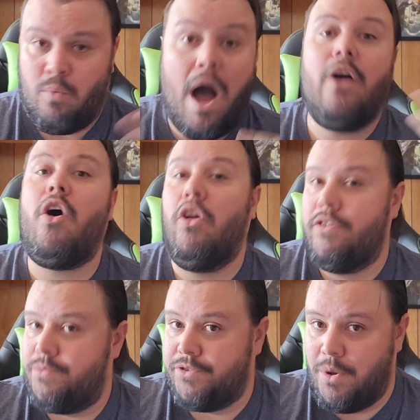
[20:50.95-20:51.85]
While all
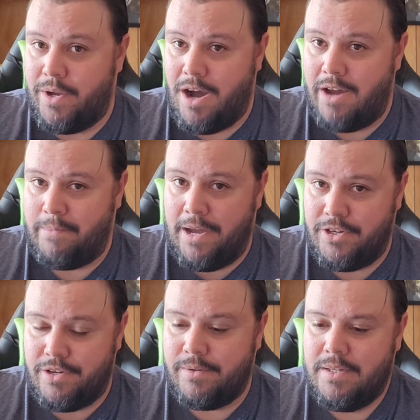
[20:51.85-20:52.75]
this was going on,
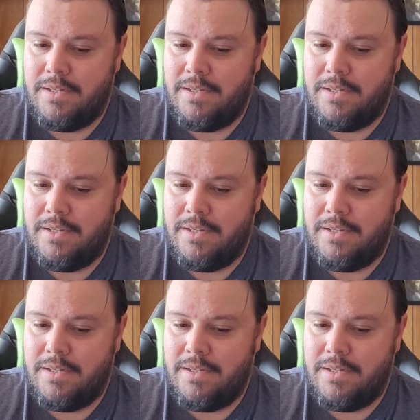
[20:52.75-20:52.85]
mind you,